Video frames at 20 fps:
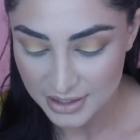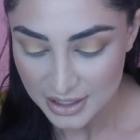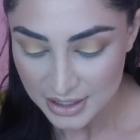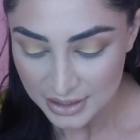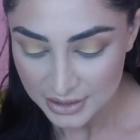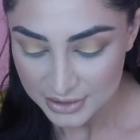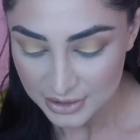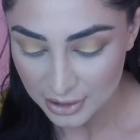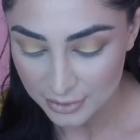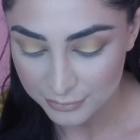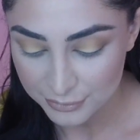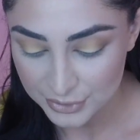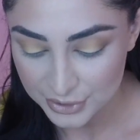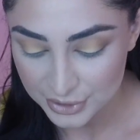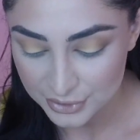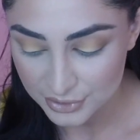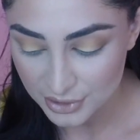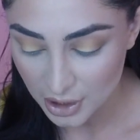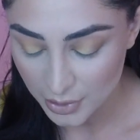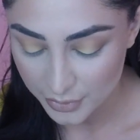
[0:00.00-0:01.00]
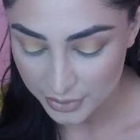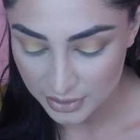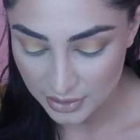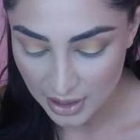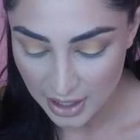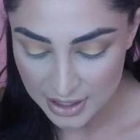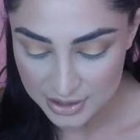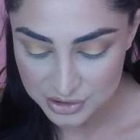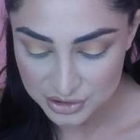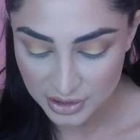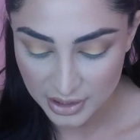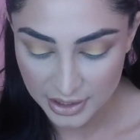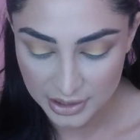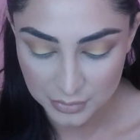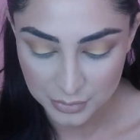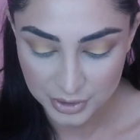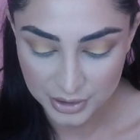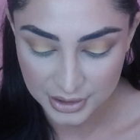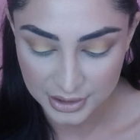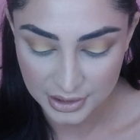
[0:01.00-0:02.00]
Now for your lower lash line, we're
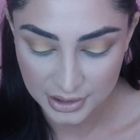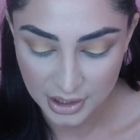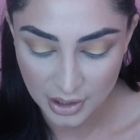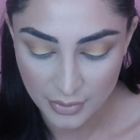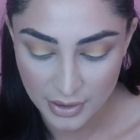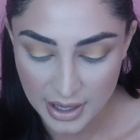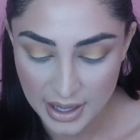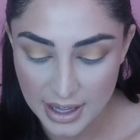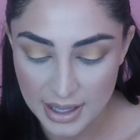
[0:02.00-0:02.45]
going to go ahead